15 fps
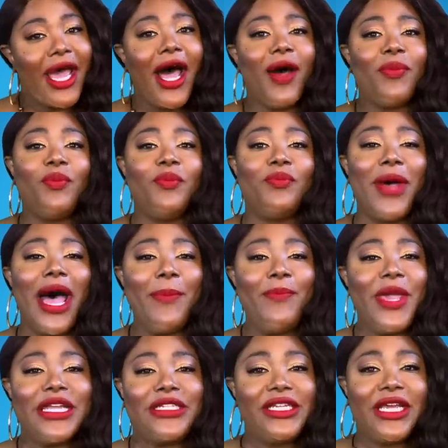of my
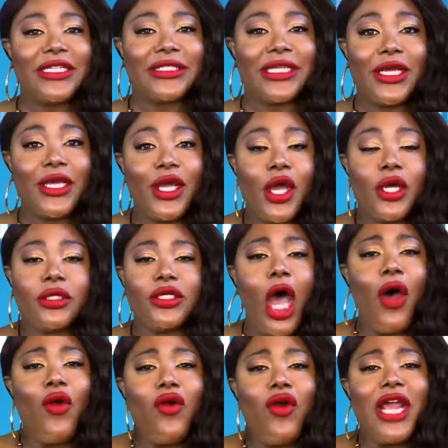bitches,
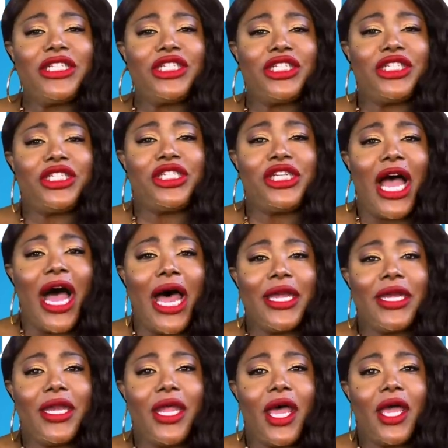
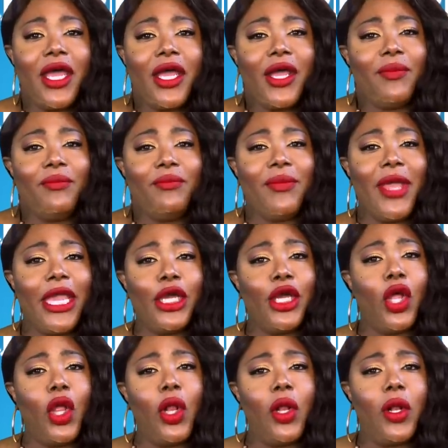Christian
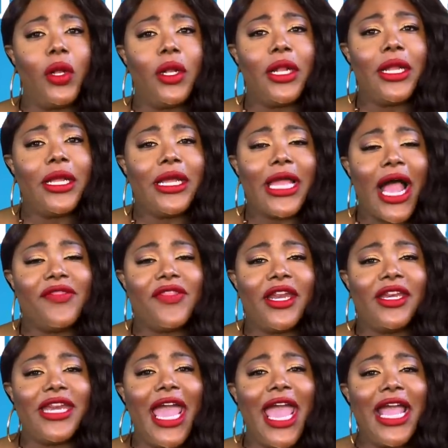Mingle, and the
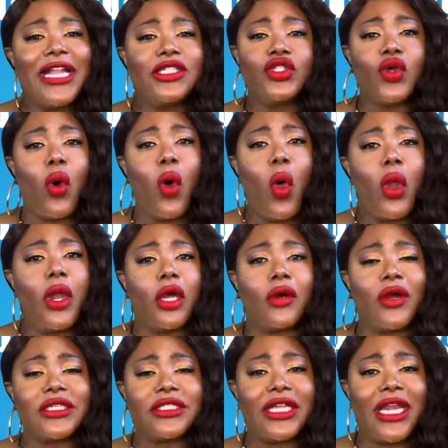lands all
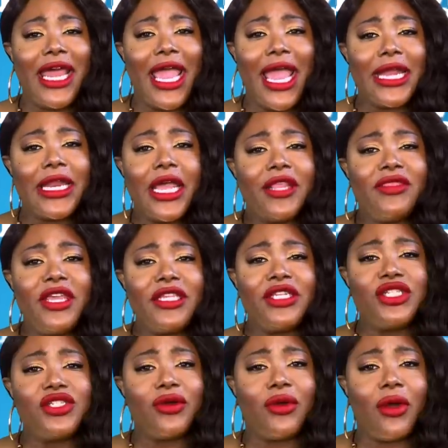across the land. This
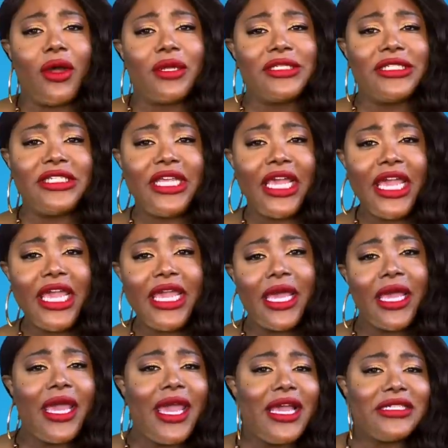is your girl,
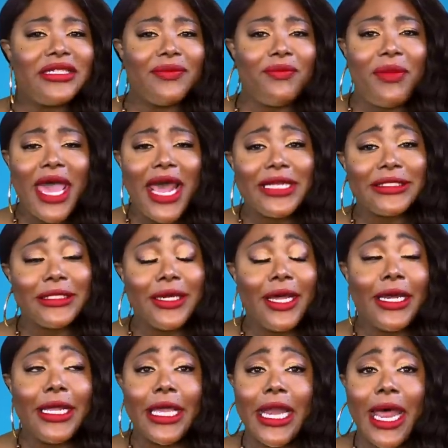T.S. Madison,
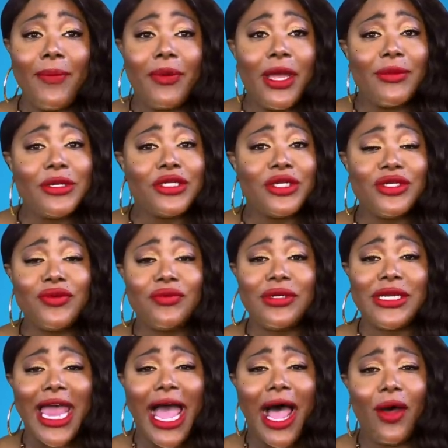honey, and I'm coming to you
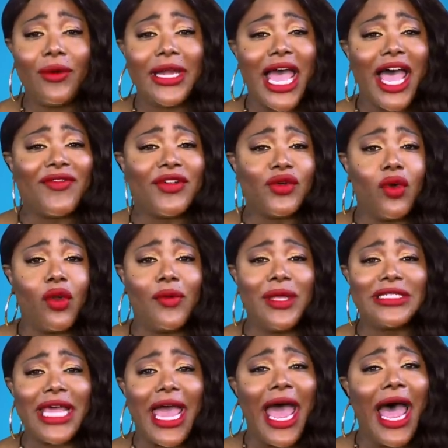loud, live, and
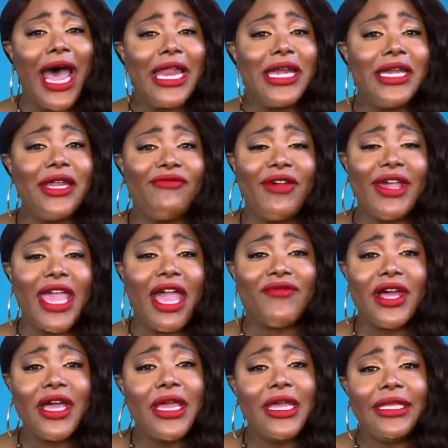always, and
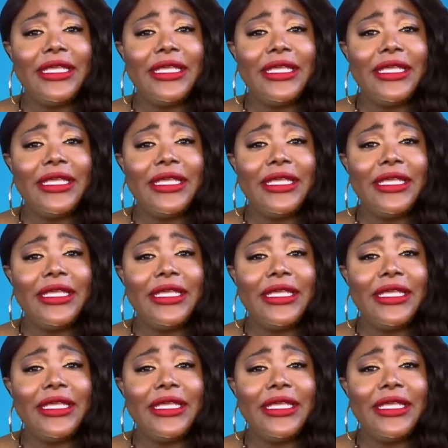forever,